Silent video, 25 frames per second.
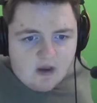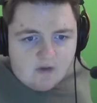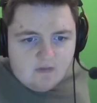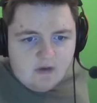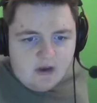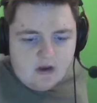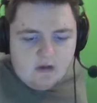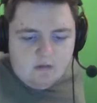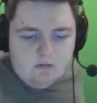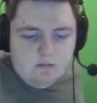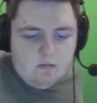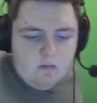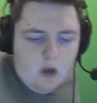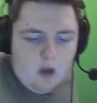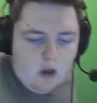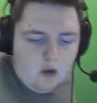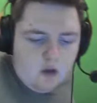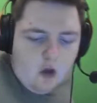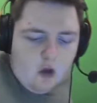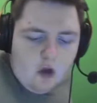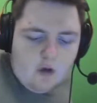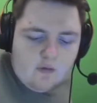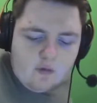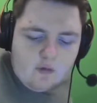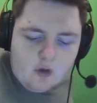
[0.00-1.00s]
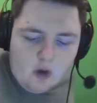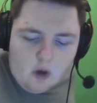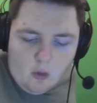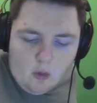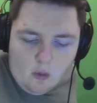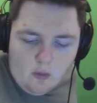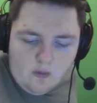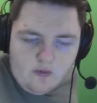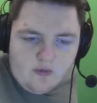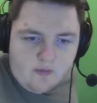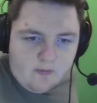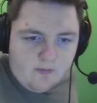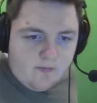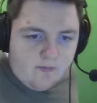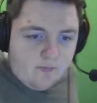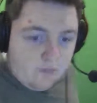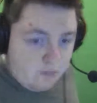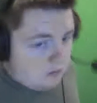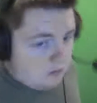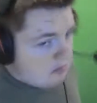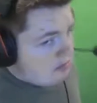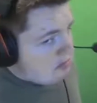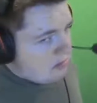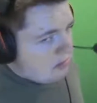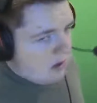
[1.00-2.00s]
having a lot of goals.
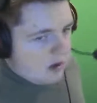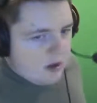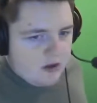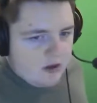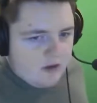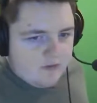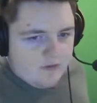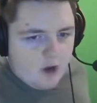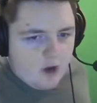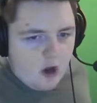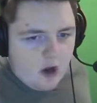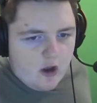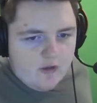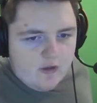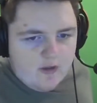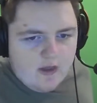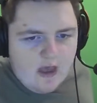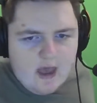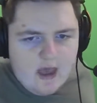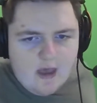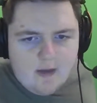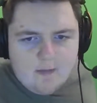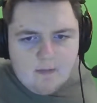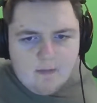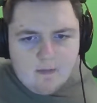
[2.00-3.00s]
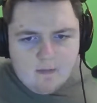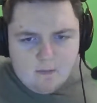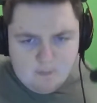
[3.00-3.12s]
Right there.